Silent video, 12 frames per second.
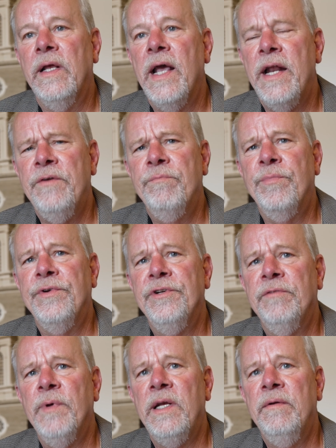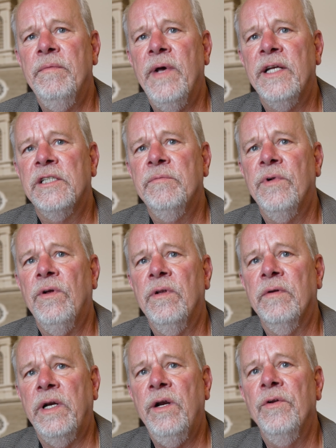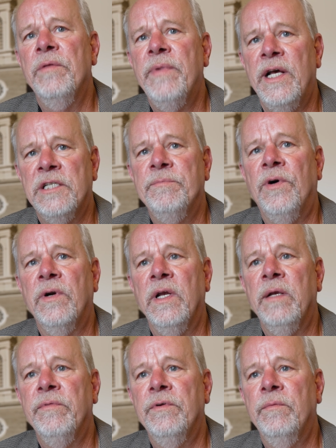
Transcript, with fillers: and participate in basketball and go to the basketball games.